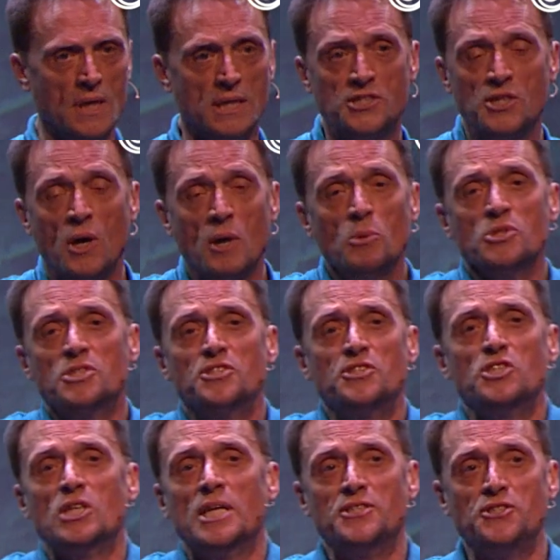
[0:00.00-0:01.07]
So, I want to
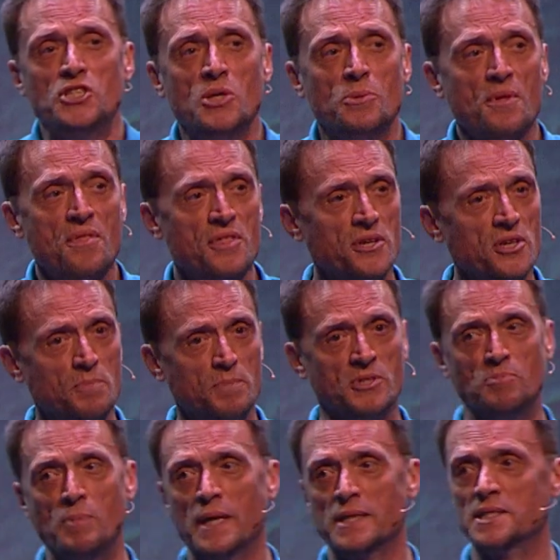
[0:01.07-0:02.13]
suggest to you a third
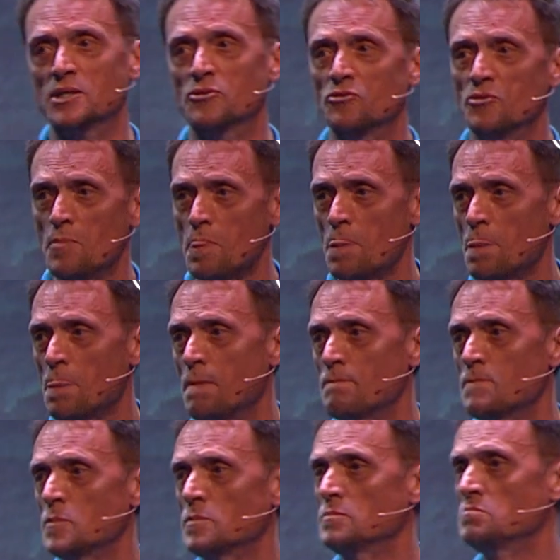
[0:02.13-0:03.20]
perspective,
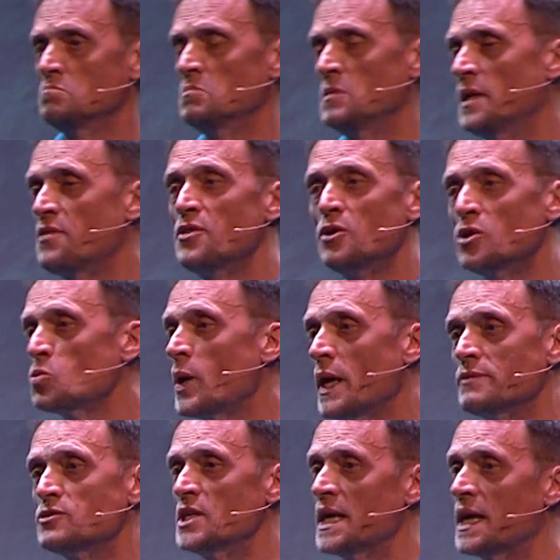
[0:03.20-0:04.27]
a third way
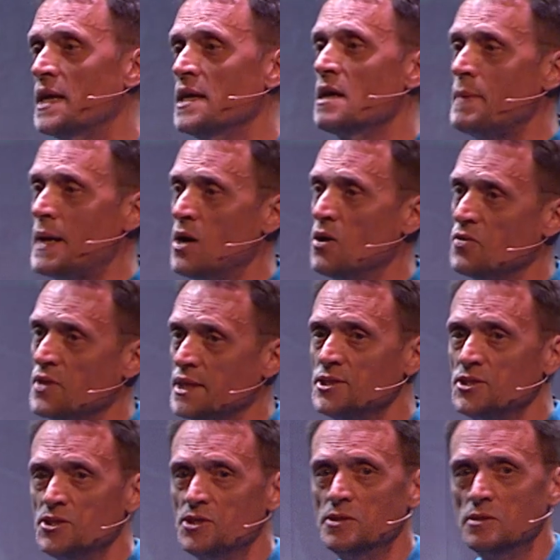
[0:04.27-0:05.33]
of thinking about
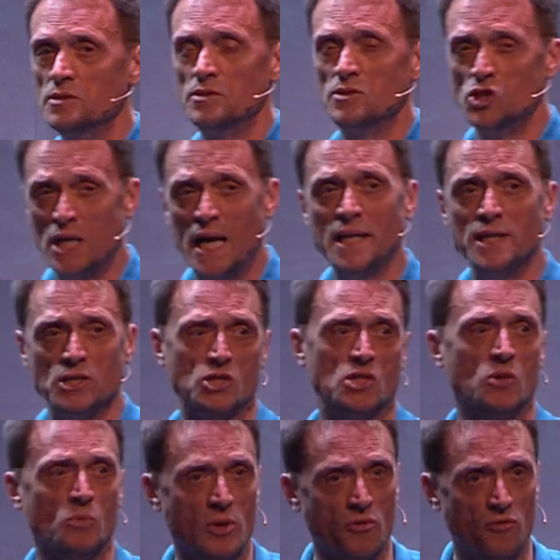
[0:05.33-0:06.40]
this challenge
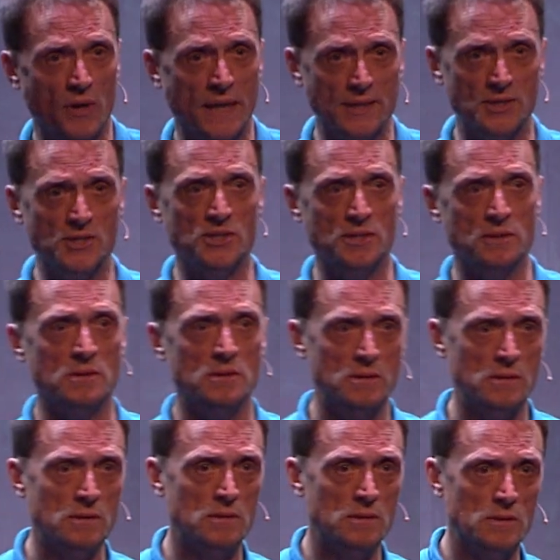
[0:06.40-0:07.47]
that we face
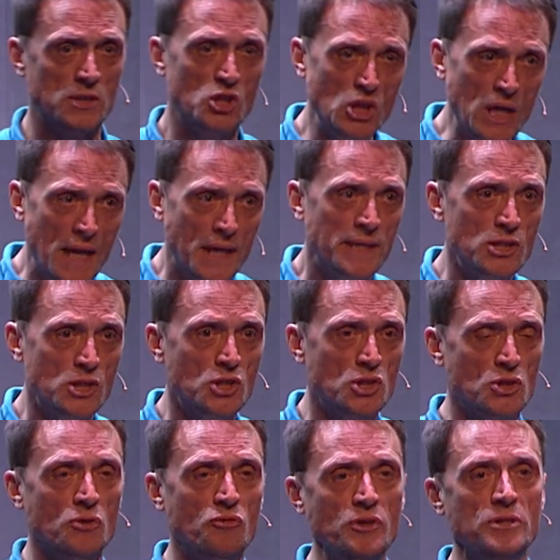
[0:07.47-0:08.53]
the challenge to
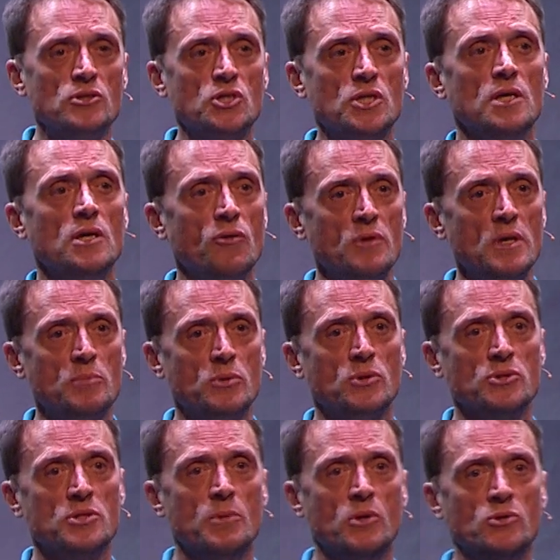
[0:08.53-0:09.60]
the future of liberal
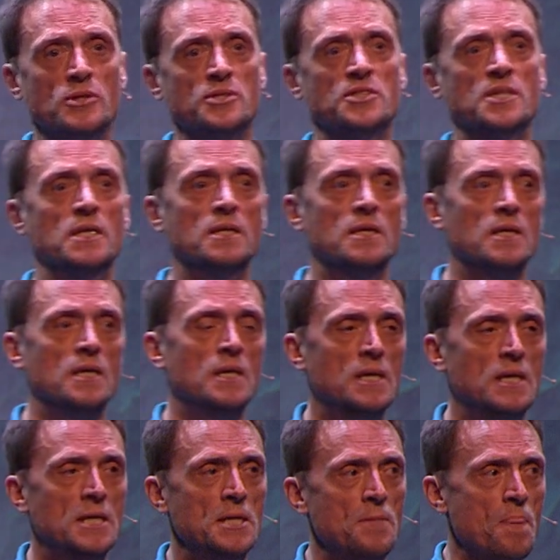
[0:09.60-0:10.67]
democracy.
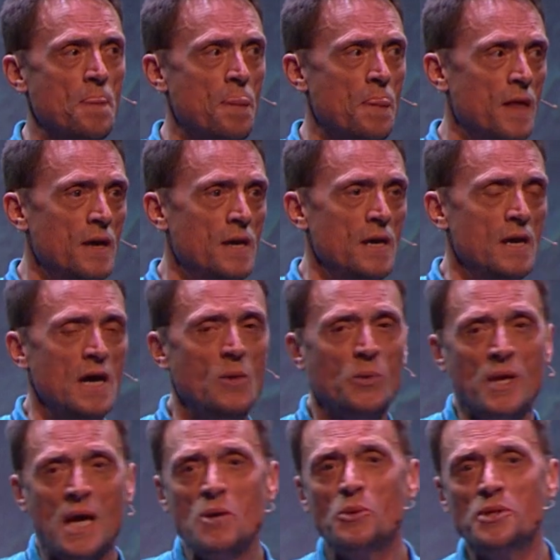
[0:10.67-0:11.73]
And
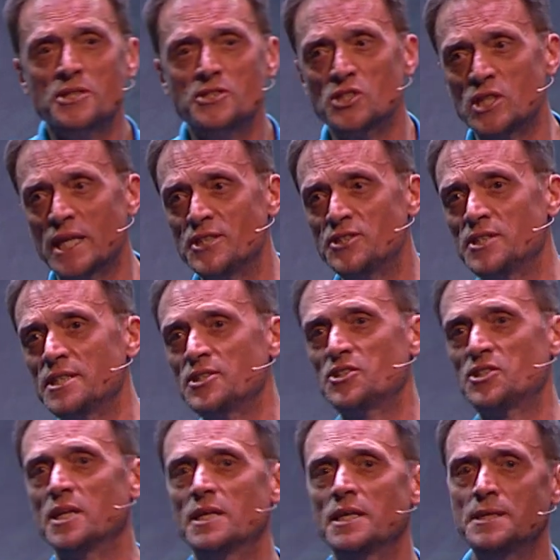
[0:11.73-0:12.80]
what I want to suggest is,
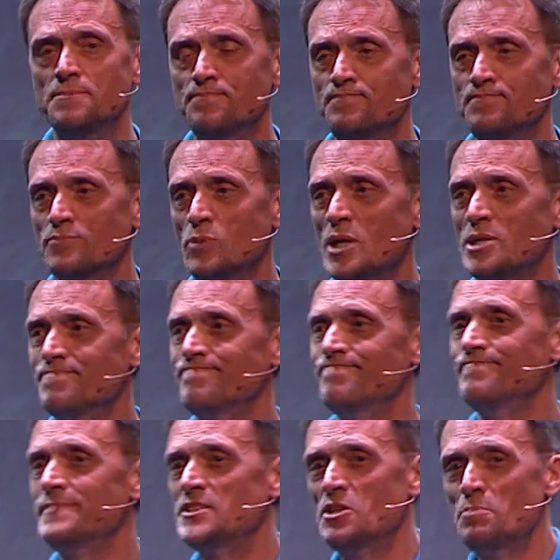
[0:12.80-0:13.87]
well,
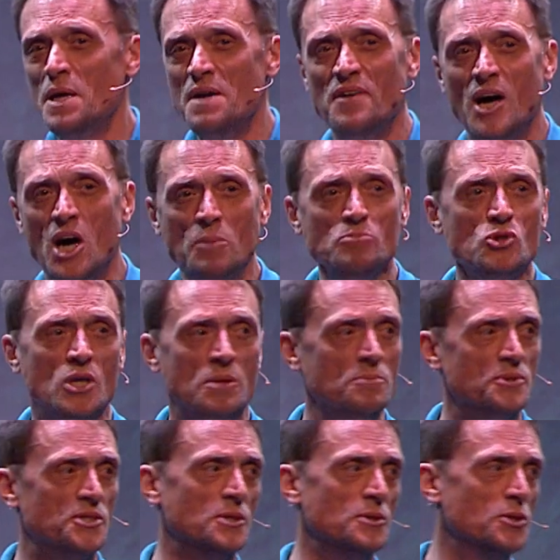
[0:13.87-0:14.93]
it's a bit of a humdrum
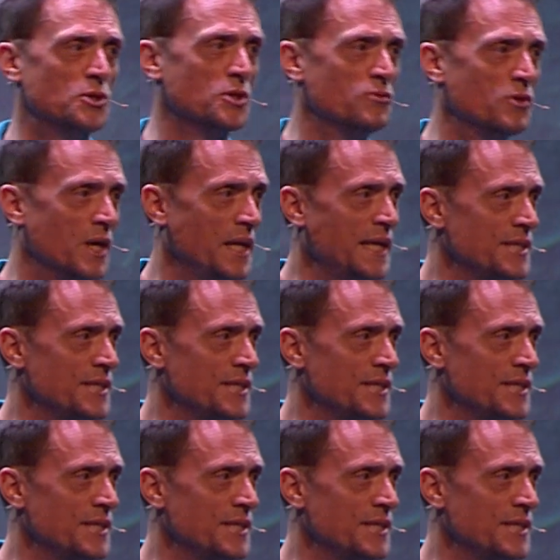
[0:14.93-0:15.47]
solution, really.